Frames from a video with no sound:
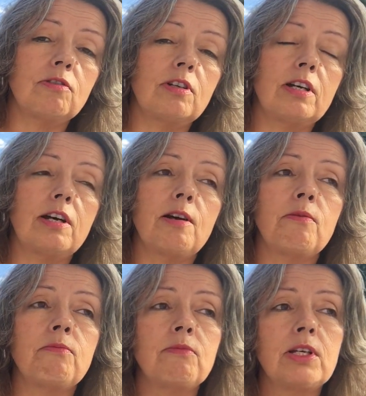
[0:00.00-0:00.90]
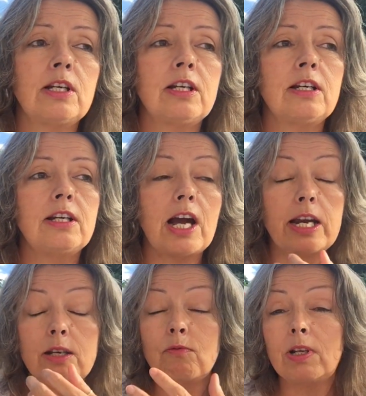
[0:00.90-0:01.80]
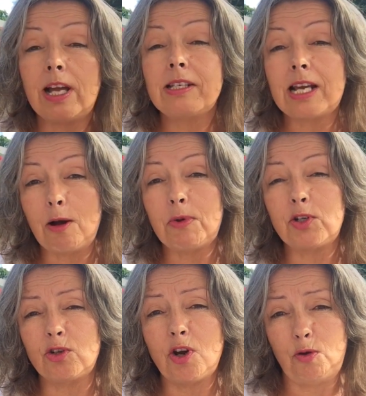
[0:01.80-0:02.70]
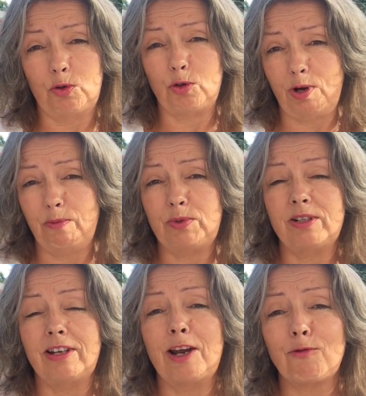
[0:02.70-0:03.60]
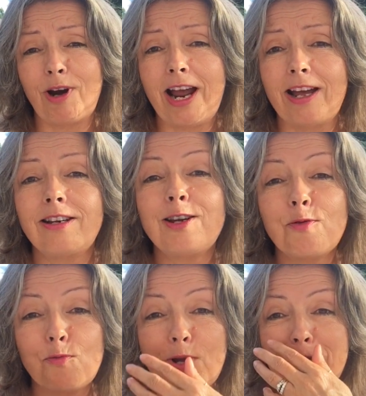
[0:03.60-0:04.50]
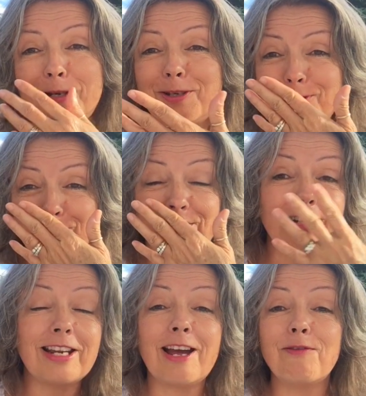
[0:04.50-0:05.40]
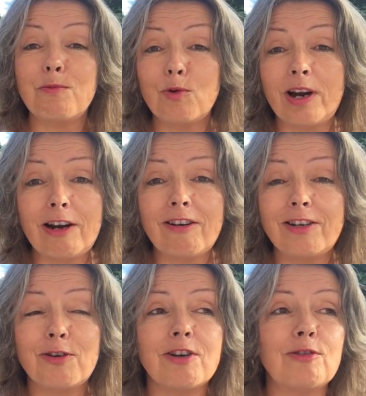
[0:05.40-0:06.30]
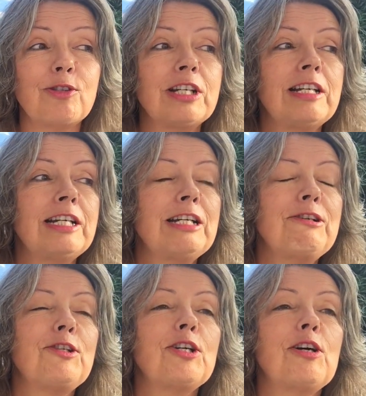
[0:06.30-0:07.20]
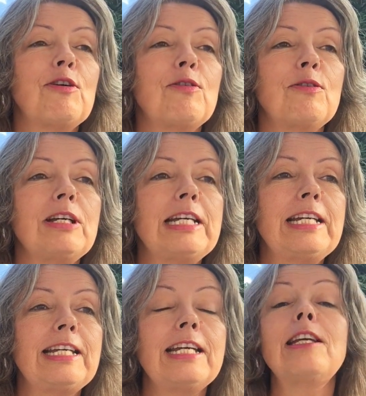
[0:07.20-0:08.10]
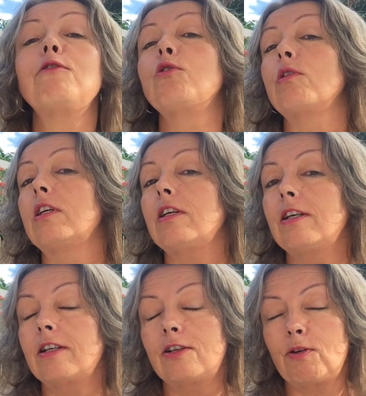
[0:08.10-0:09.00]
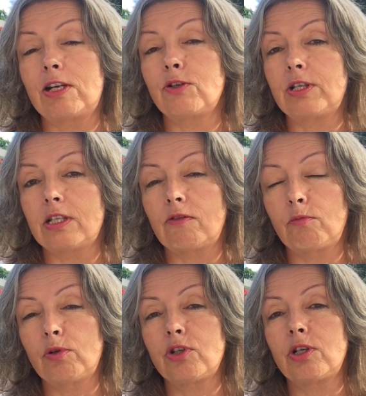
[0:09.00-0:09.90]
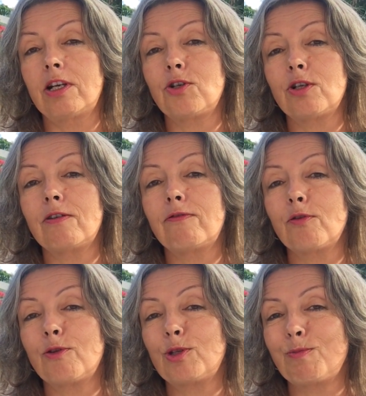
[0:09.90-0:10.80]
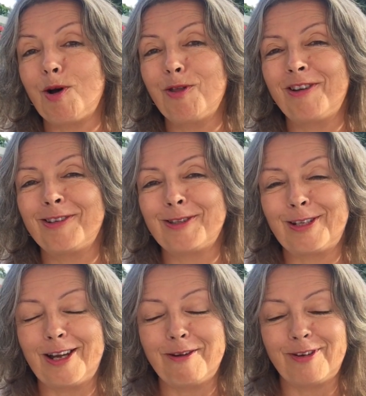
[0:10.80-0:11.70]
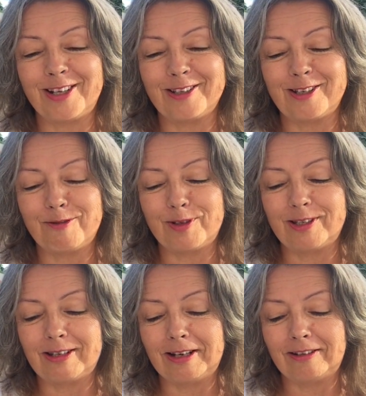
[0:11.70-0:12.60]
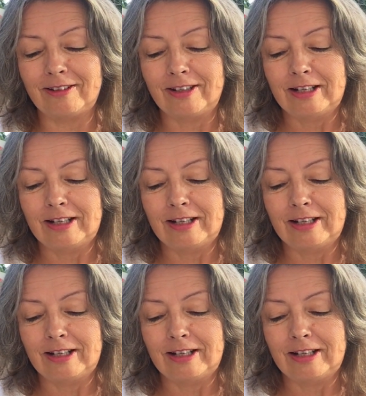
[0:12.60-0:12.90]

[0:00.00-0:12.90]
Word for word: Um, I didn't realize how much your nose dripped and ran when you didn't have any more hair in your nose. So it gives you a, a greater sense of appreciation for the small things in life, I guess I would say.